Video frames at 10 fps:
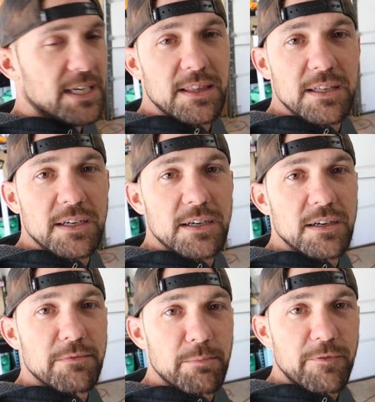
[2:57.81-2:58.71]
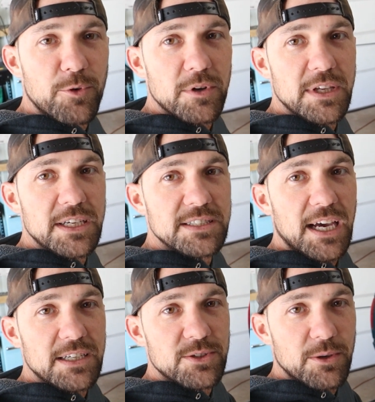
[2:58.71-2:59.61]
get the 4-link
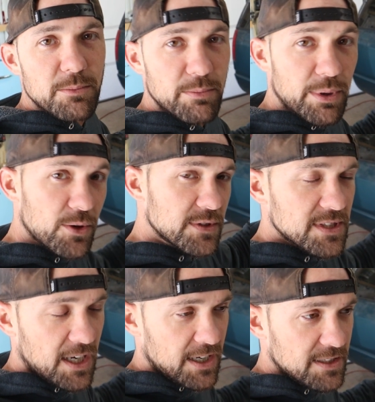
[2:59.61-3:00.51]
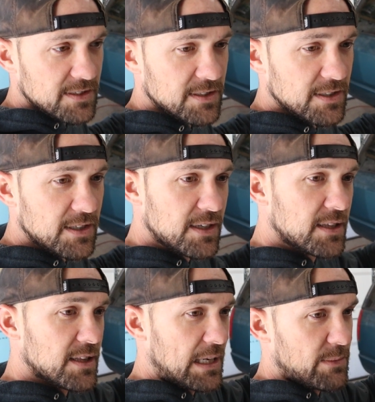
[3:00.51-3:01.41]
tacked on both sides,
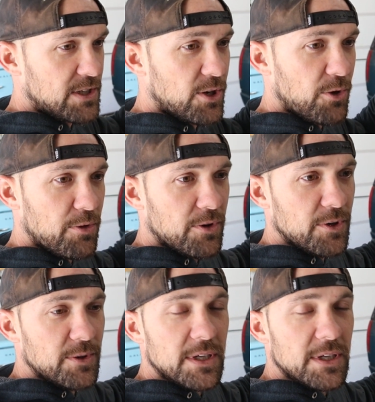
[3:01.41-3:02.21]
then I'm gonna go through